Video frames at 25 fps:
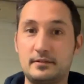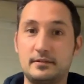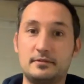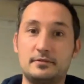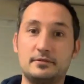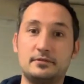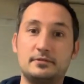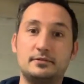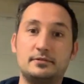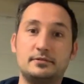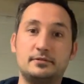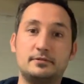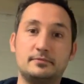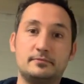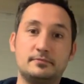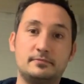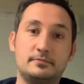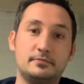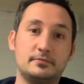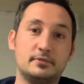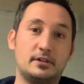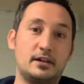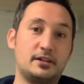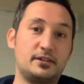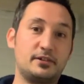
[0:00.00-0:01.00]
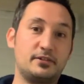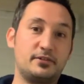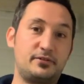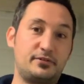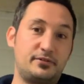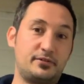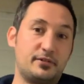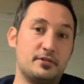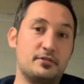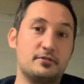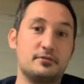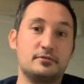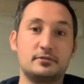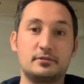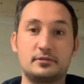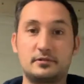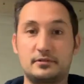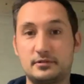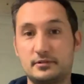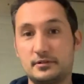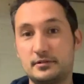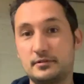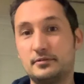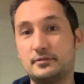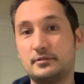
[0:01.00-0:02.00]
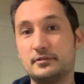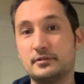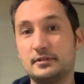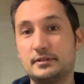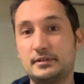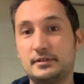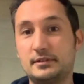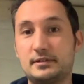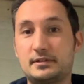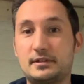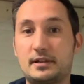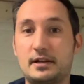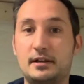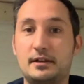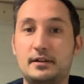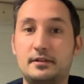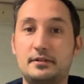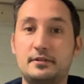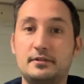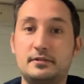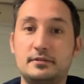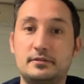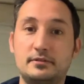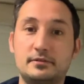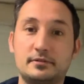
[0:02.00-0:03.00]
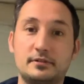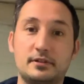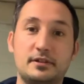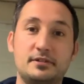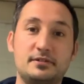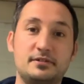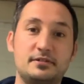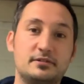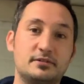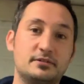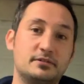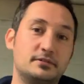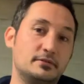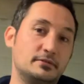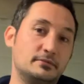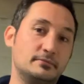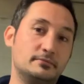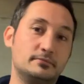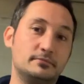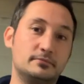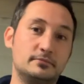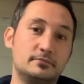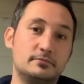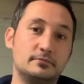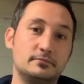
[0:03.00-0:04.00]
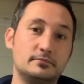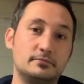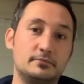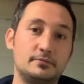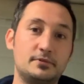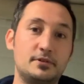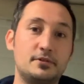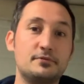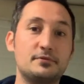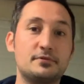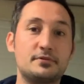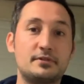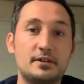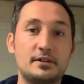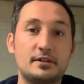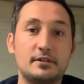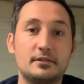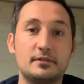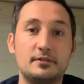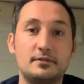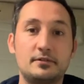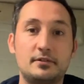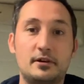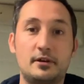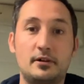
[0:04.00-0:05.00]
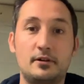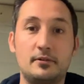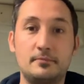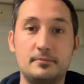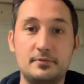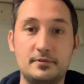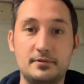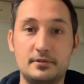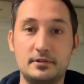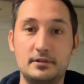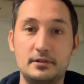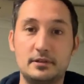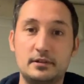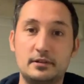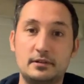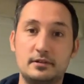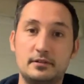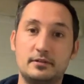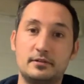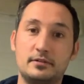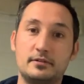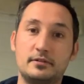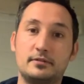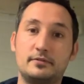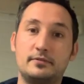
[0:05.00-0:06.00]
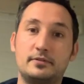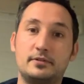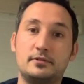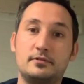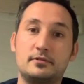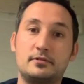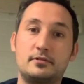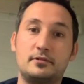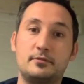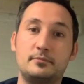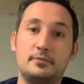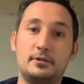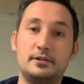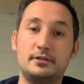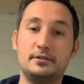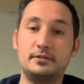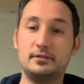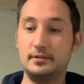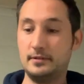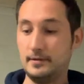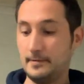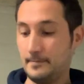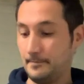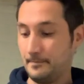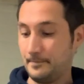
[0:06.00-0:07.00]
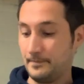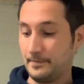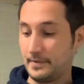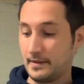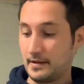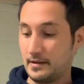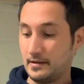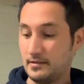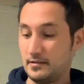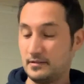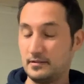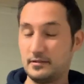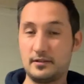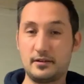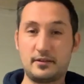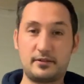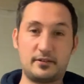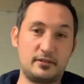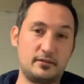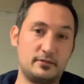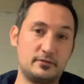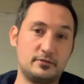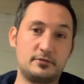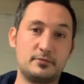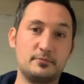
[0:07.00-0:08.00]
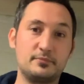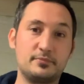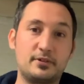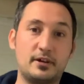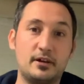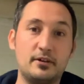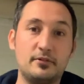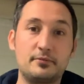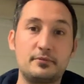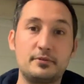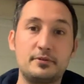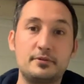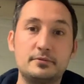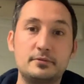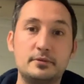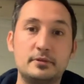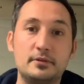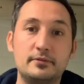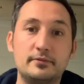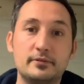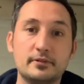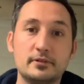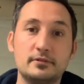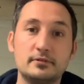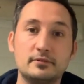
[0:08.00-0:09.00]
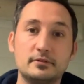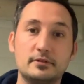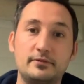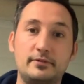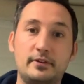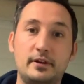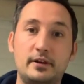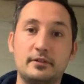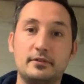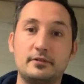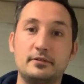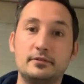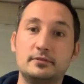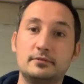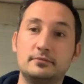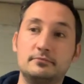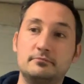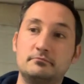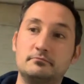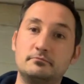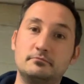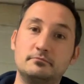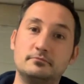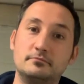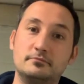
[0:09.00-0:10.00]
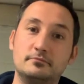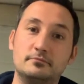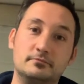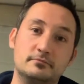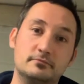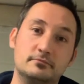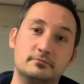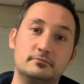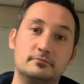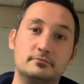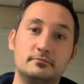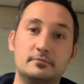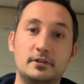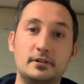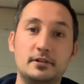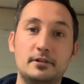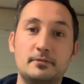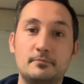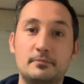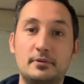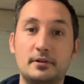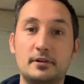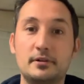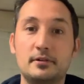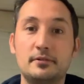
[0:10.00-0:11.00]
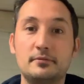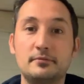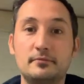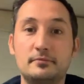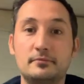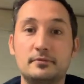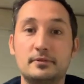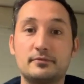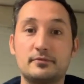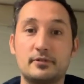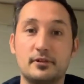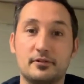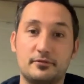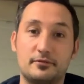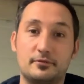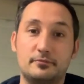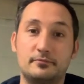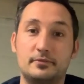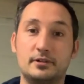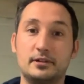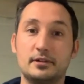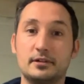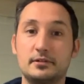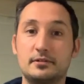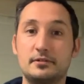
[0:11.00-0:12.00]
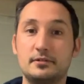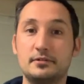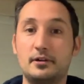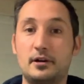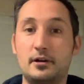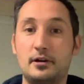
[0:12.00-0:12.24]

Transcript: So like your Chinooks and all these and then your New Zealand hops that have all come in. And I think sometimes we do overlook the fact that we're in Britain, we've got some really good